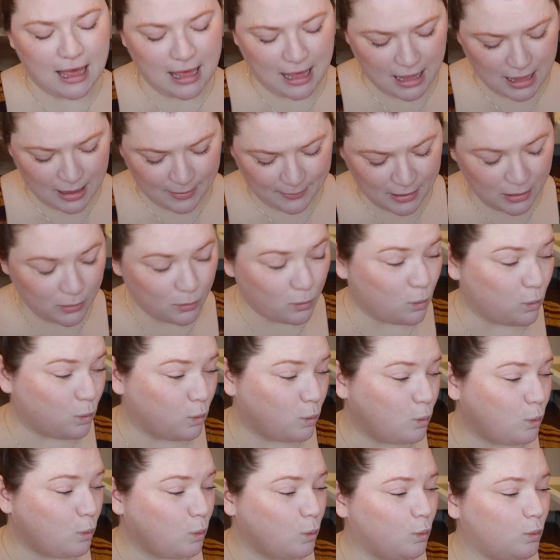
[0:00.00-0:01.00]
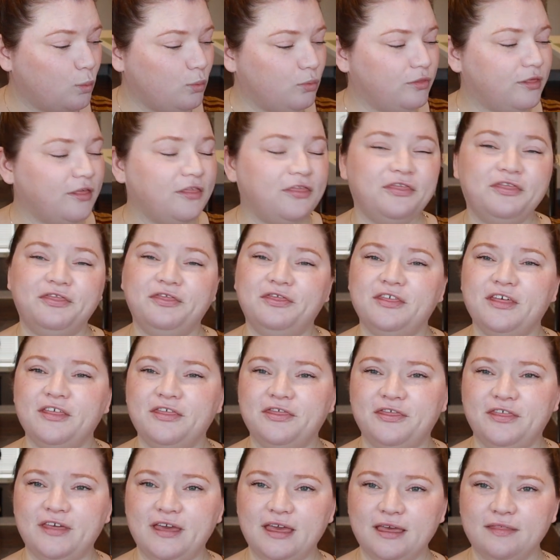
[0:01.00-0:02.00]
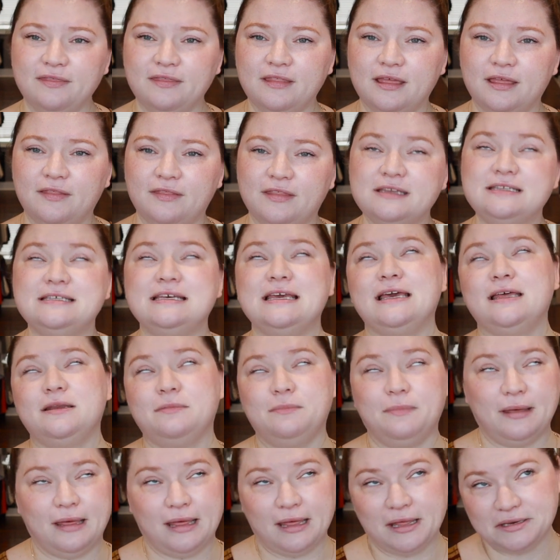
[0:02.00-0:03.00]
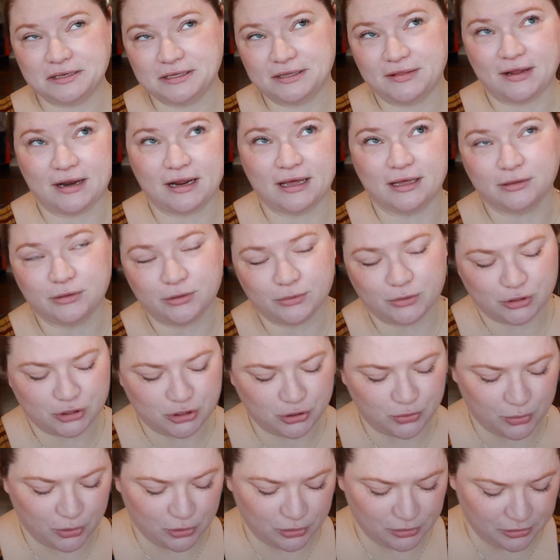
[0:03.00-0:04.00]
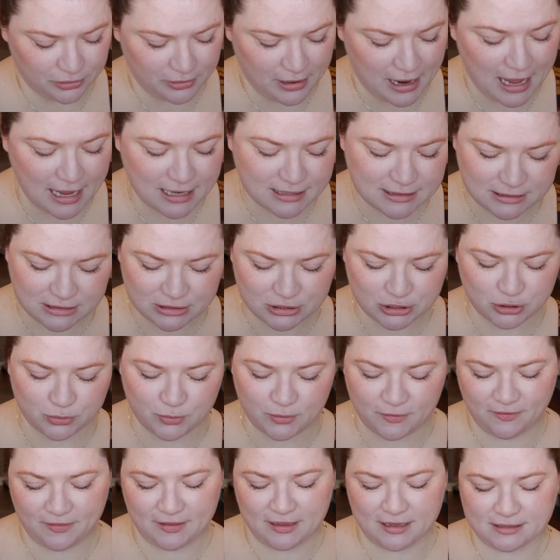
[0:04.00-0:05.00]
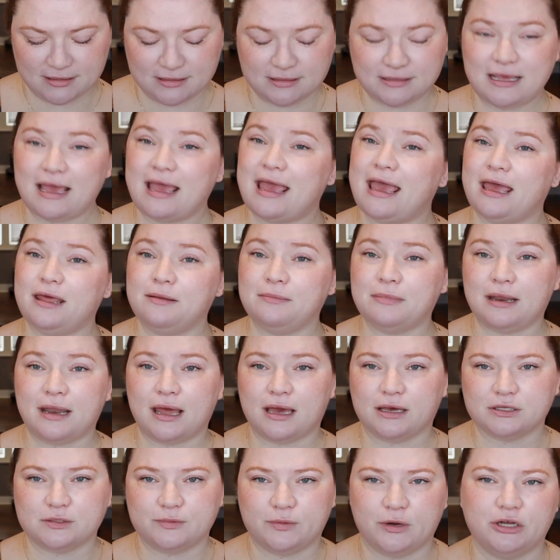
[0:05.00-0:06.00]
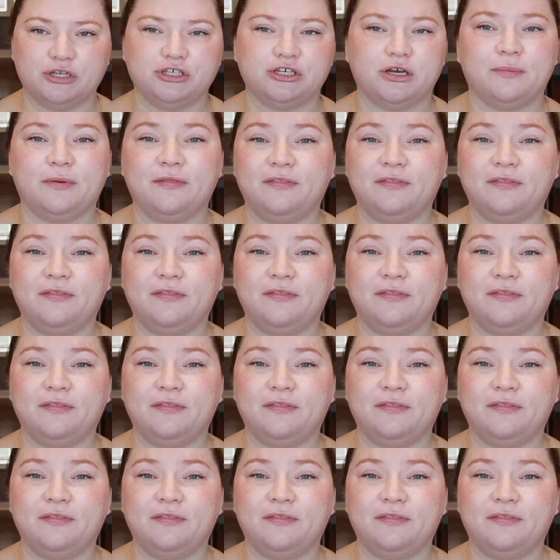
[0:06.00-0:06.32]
And the thing the tidbit that I alluded to earlier has to do with this and my next project,